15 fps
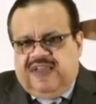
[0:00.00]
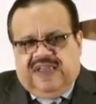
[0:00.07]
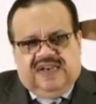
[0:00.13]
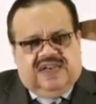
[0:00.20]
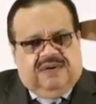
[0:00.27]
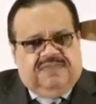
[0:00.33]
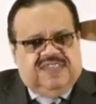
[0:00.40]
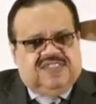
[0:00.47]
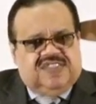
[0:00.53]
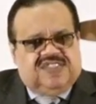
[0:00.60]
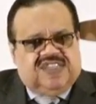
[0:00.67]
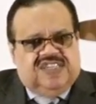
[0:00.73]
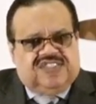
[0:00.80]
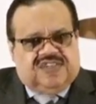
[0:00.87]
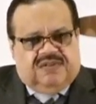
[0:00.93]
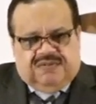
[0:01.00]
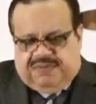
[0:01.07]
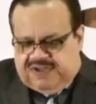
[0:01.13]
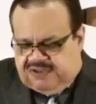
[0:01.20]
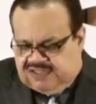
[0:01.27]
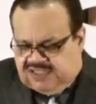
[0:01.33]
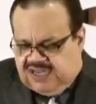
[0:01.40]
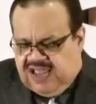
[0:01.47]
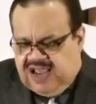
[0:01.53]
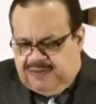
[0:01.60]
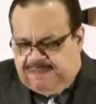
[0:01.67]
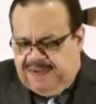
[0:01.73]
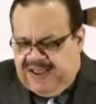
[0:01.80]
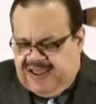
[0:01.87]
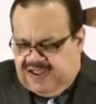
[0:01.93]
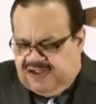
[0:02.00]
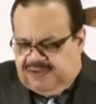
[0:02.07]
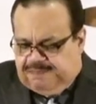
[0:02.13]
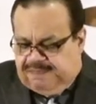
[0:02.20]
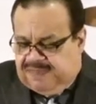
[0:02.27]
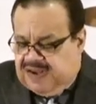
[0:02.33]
And let me just say something because a lot of, pa- uh,